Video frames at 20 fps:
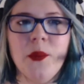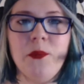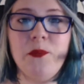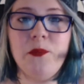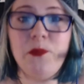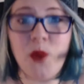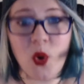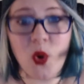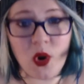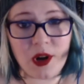
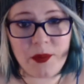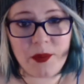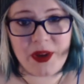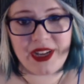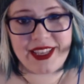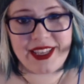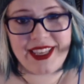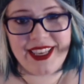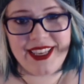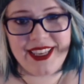Poor
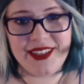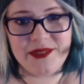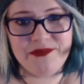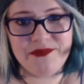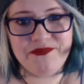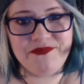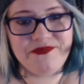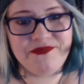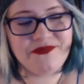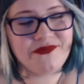Bucky.
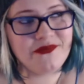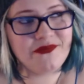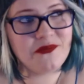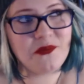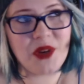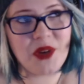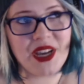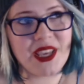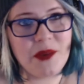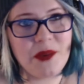
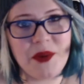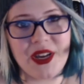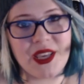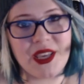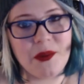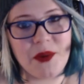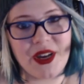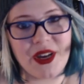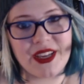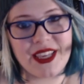Bucky.
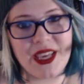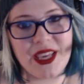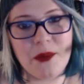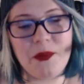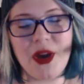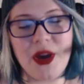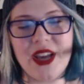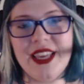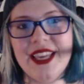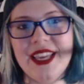
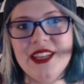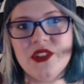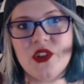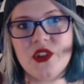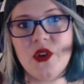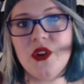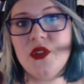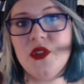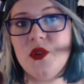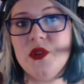Bucky is
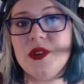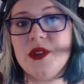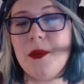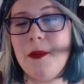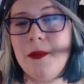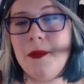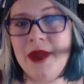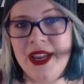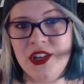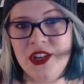going through
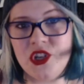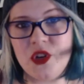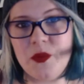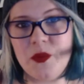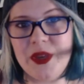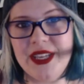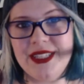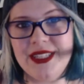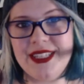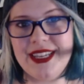some major
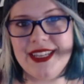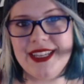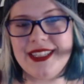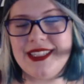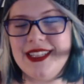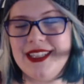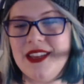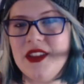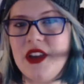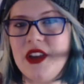
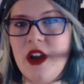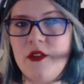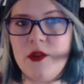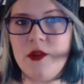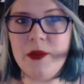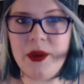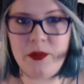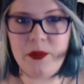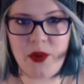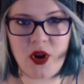PTSD. The
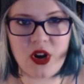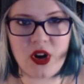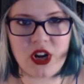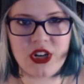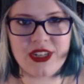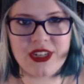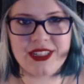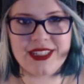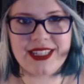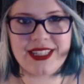government
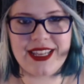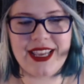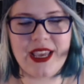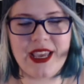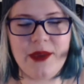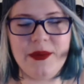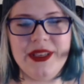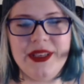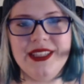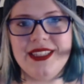pardons
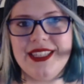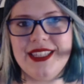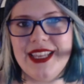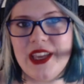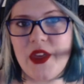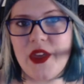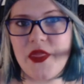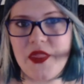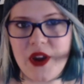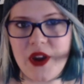him. He's seeing
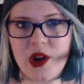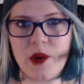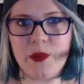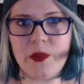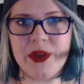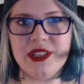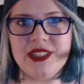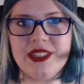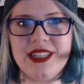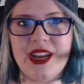a
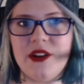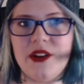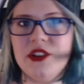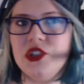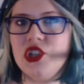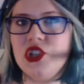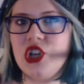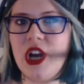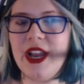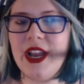therapist now. He's
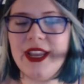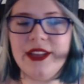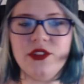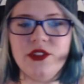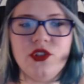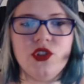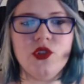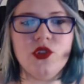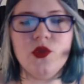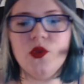trying
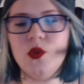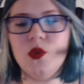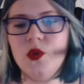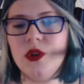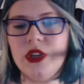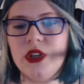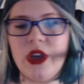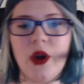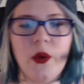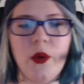to
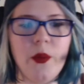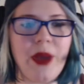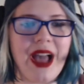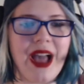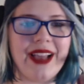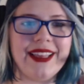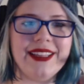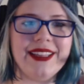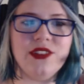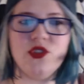go
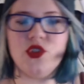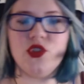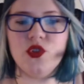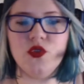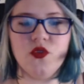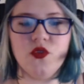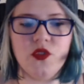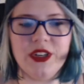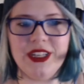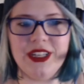back into
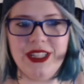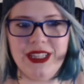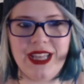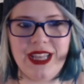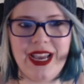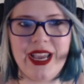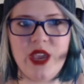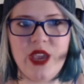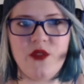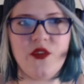real
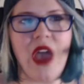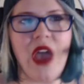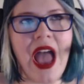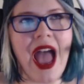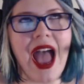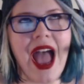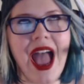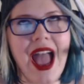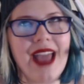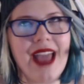life
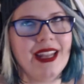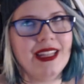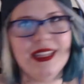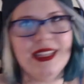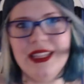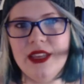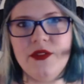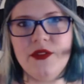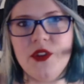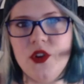and
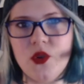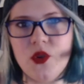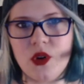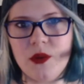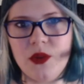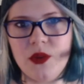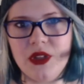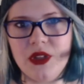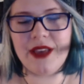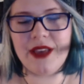live a
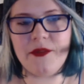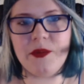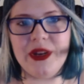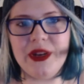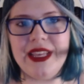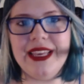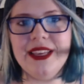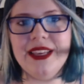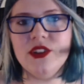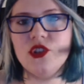normal but
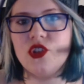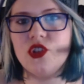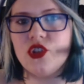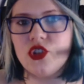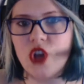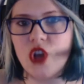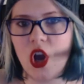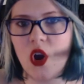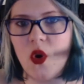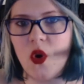he is
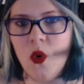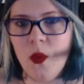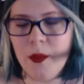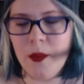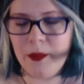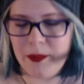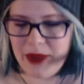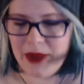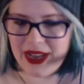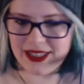so
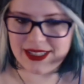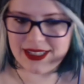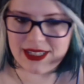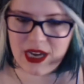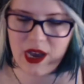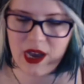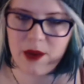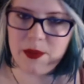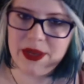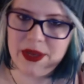messed
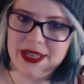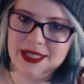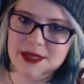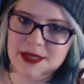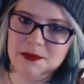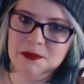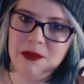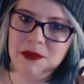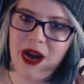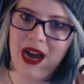up. His
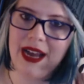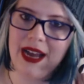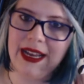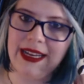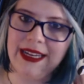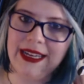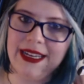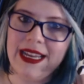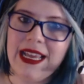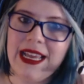
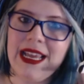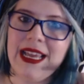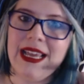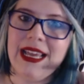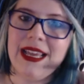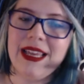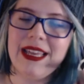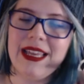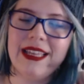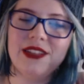mind
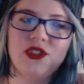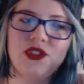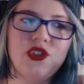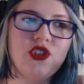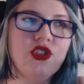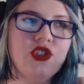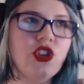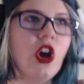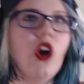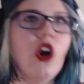is
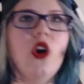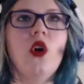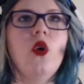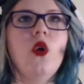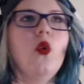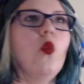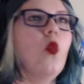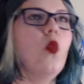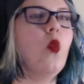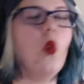
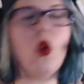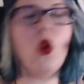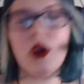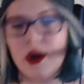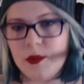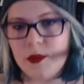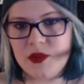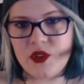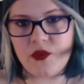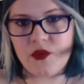so
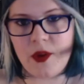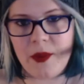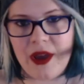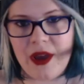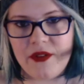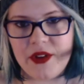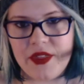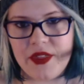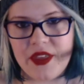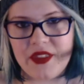warped from
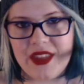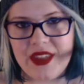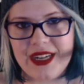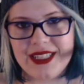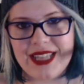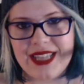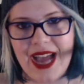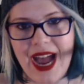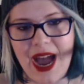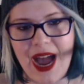everything that has
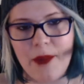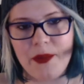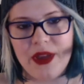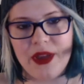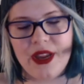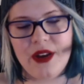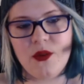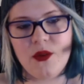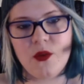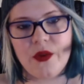
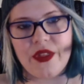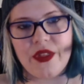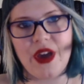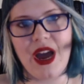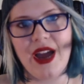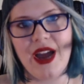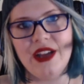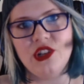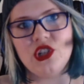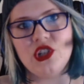happened with
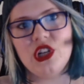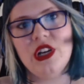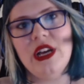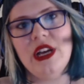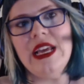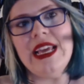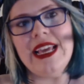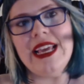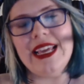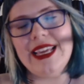Hydra.
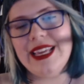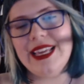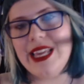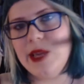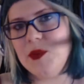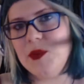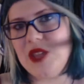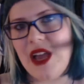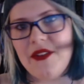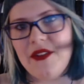He
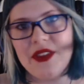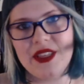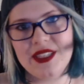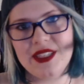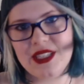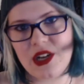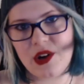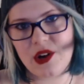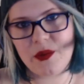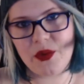keeps having these
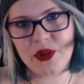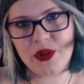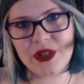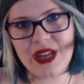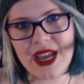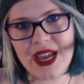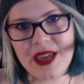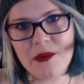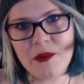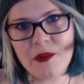terrible
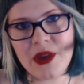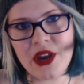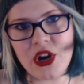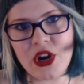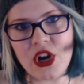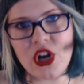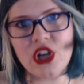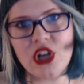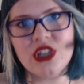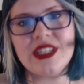
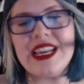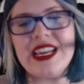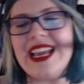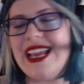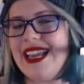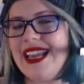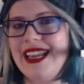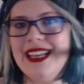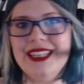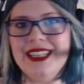nightmares.
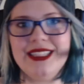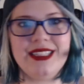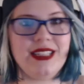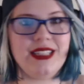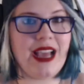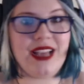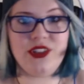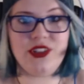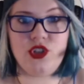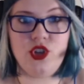He
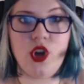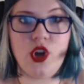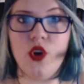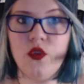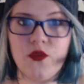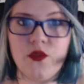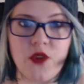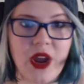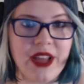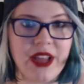has no
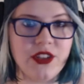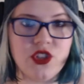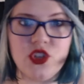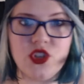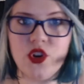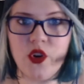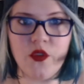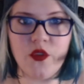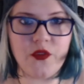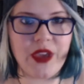friends,
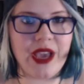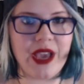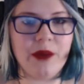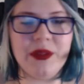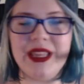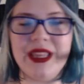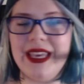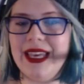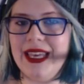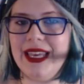no
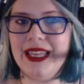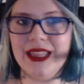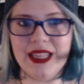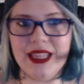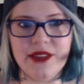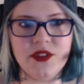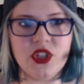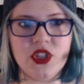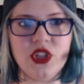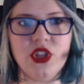family. He
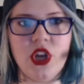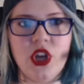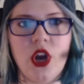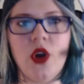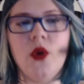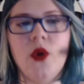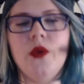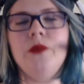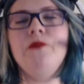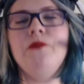lives
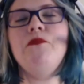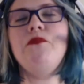alone,